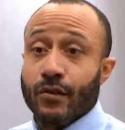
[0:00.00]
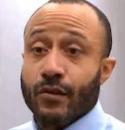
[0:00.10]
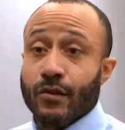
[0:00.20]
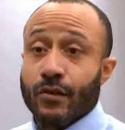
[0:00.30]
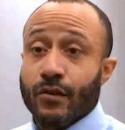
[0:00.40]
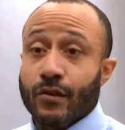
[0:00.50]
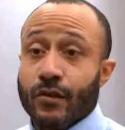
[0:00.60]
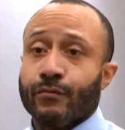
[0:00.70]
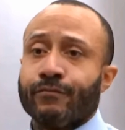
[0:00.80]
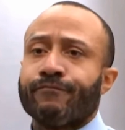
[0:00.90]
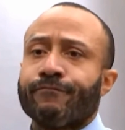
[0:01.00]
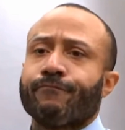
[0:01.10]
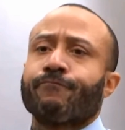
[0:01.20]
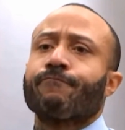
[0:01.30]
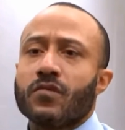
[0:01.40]
especially during
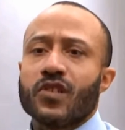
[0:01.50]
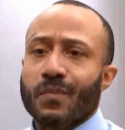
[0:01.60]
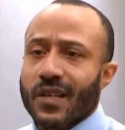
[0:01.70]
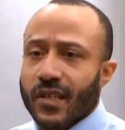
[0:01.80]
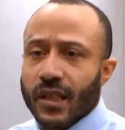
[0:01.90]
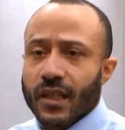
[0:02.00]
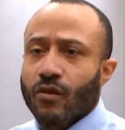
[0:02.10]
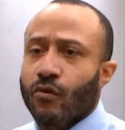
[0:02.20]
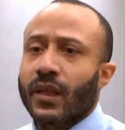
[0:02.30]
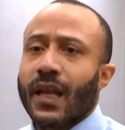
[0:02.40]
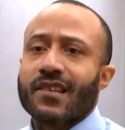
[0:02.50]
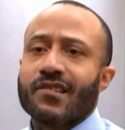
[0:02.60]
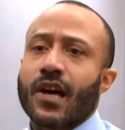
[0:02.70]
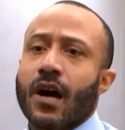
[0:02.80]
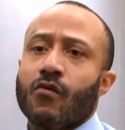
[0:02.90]
lights out, alone,
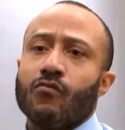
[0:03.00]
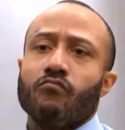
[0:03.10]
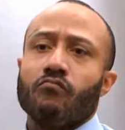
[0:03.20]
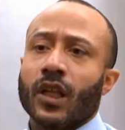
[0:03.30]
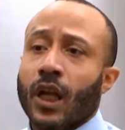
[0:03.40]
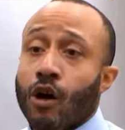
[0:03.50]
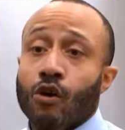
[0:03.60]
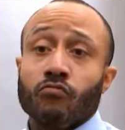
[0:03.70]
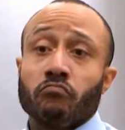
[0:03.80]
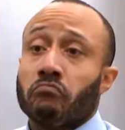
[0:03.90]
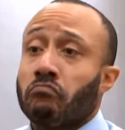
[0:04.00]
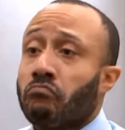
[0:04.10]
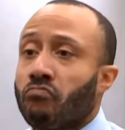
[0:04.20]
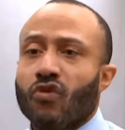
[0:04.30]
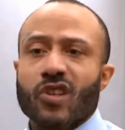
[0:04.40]
where it's just you,
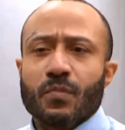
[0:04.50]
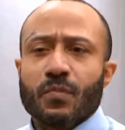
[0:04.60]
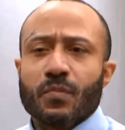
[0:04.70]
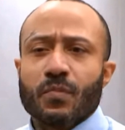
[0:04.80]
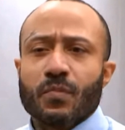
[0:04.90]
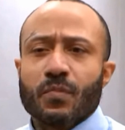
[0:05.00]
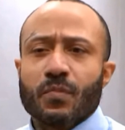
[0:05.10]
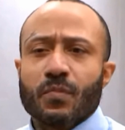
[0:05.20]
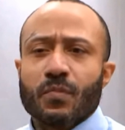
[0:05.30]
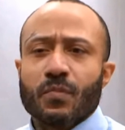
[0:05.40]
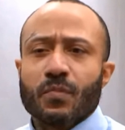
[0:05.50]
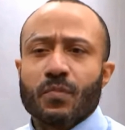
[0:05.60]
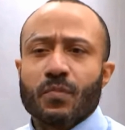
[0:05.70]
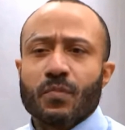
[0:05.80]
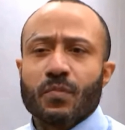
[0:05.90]
and just been
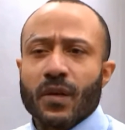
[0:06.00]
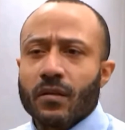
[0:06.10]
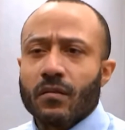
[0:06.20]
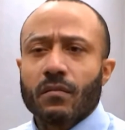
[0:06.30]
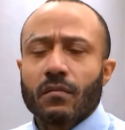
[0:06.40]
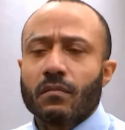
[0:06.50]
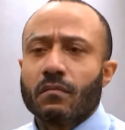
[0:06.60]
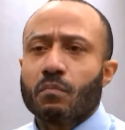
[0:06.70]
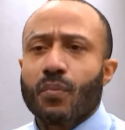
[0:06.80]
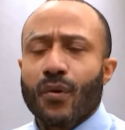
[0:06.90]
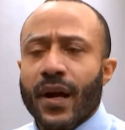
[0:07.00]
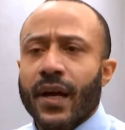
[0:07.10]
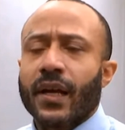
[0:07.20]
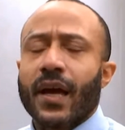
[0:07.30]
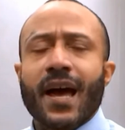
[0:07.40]
praying and asking myself, how
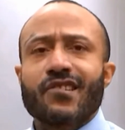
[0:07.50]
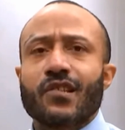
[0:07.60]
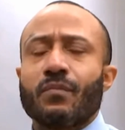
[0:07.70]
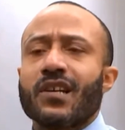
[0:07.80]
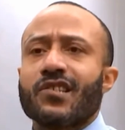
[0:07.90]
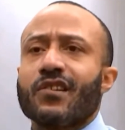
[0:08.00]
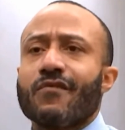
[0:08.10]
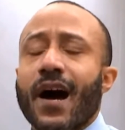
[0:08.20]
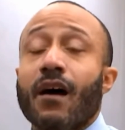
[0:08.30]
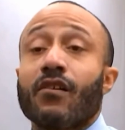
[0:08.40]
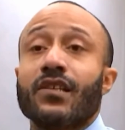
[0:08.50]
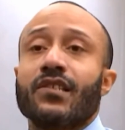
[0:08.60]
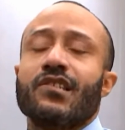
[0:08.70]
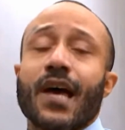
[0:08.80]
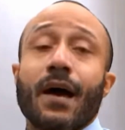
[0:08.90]
could this happen? Not just for
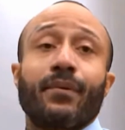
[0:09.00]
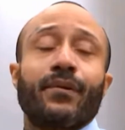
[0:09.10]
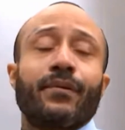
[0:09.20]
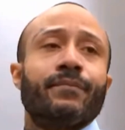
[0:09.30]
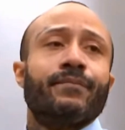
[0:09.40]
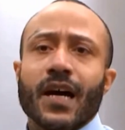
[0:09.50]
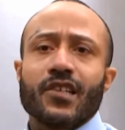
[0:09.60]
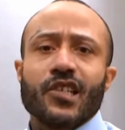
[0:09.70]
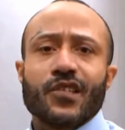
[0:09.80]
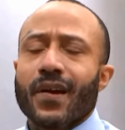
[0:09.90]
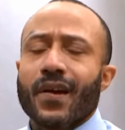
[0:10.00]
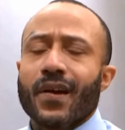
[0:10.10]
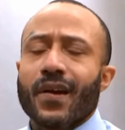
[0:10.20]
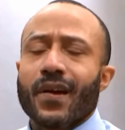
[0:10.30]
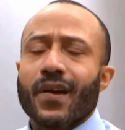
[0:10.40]
the people but for
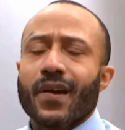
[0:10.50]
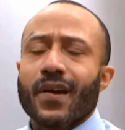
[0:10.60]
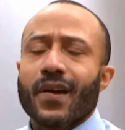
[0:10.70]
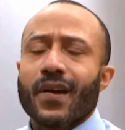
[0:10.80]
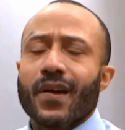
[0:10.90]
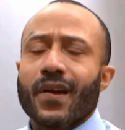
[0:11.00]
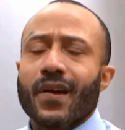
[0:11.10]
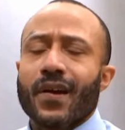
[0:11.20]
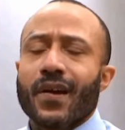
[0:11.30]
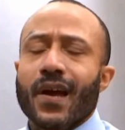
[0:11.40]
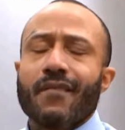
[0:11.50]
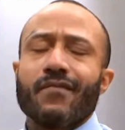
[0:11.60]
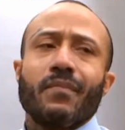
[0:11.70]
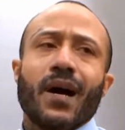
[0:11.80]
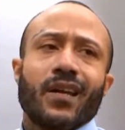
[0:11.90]
everybody involved, the community
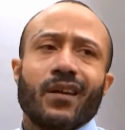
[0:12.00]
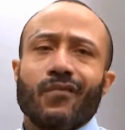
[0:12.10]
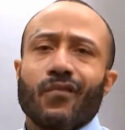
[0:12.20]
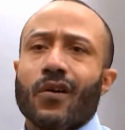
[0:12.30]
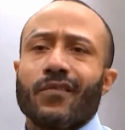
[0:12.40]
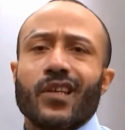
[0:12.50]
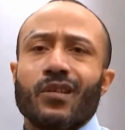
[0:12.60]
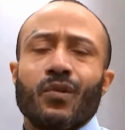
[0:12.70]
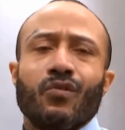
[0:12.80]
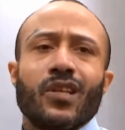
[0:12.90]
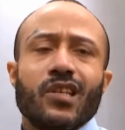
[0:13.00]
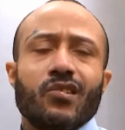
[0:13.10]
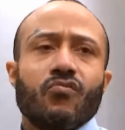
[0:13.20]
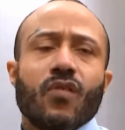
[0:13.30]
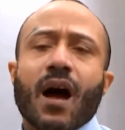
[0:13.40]
too. How could this happen?
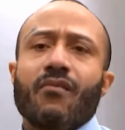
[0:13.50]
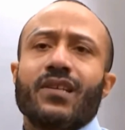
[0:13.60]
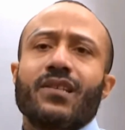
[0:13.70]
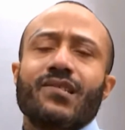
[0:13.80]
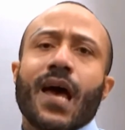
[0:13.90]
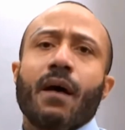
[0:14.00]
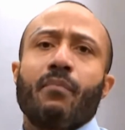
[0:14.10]
How